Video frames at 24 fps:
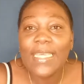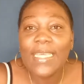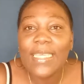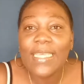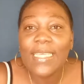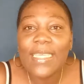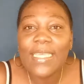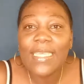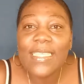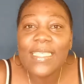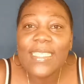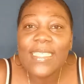
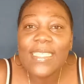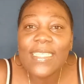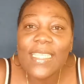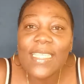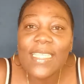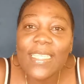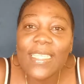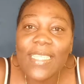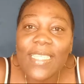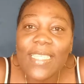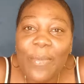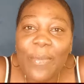you see the
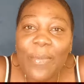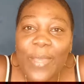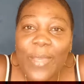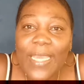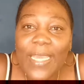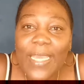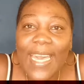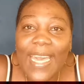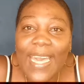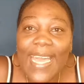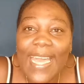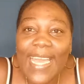topic,
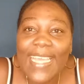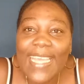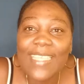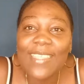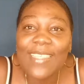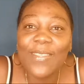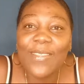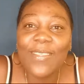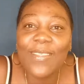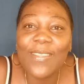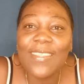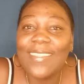
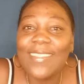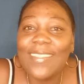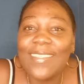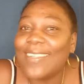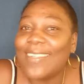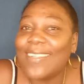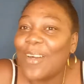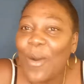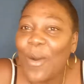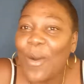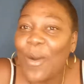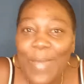guys.
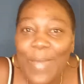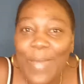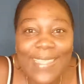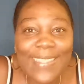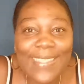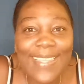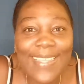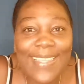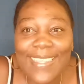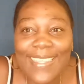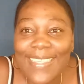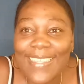Comment
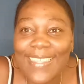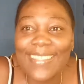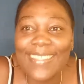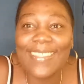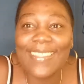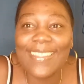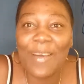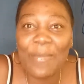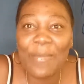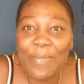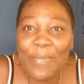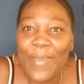on the
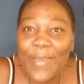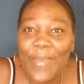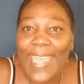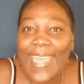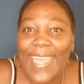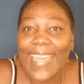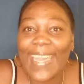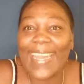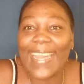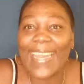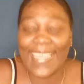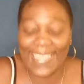
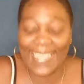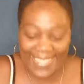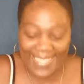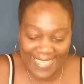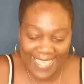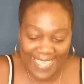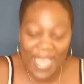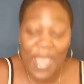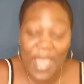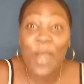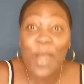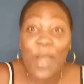topic.
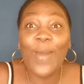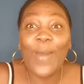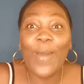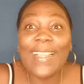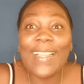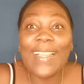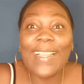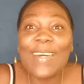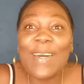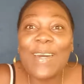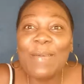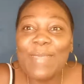
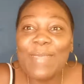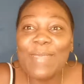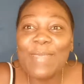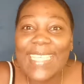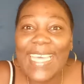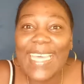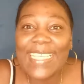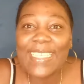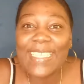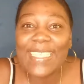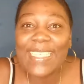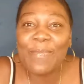Welcome,
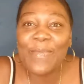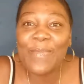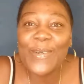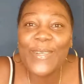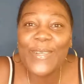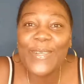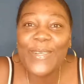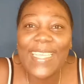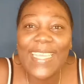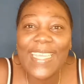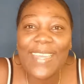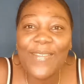Sassy Boo
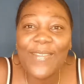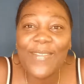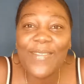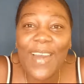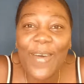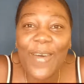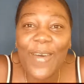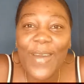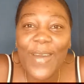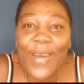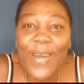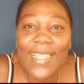Diva.
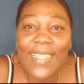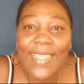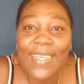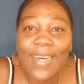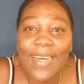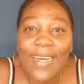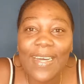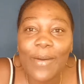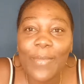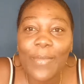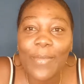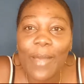
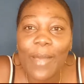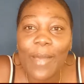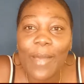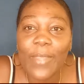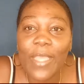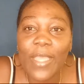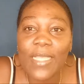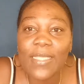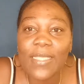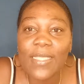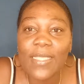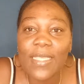Welcome. I'm
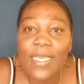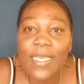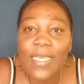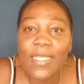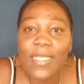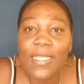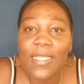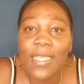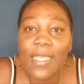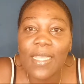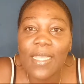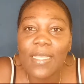not seeing
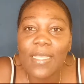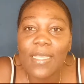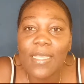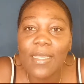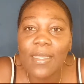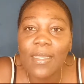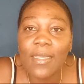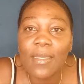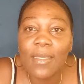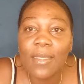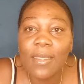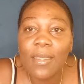any
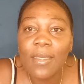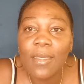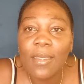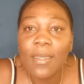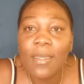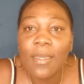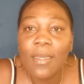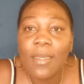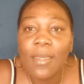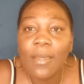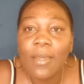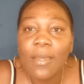
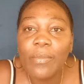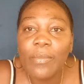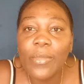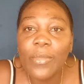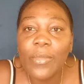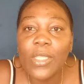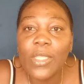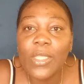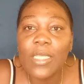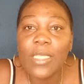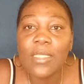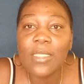
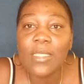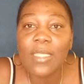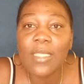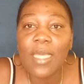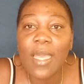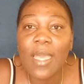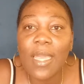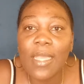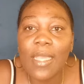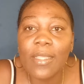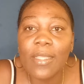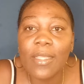money
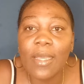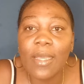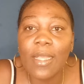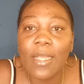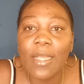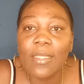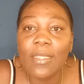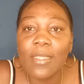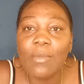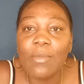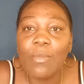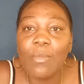sign on
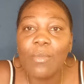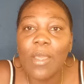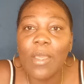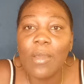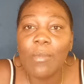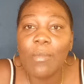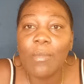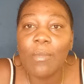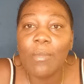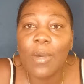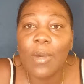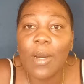the
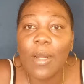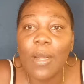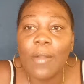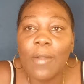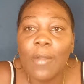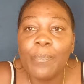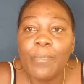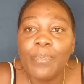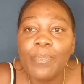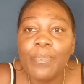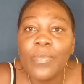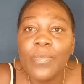member.
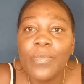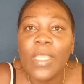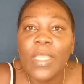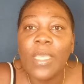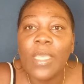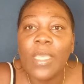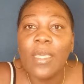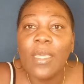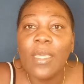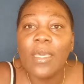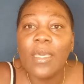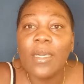
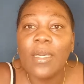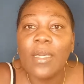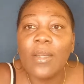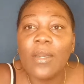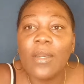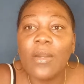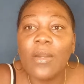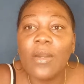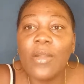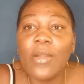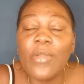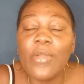
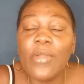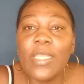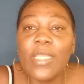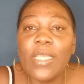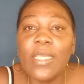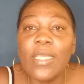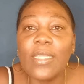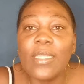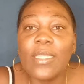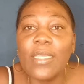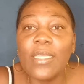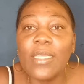Corey,
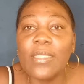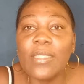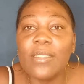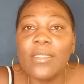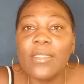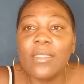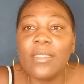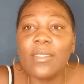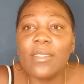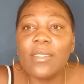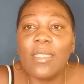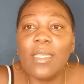the,
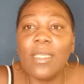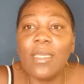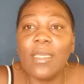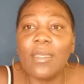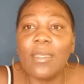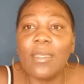the,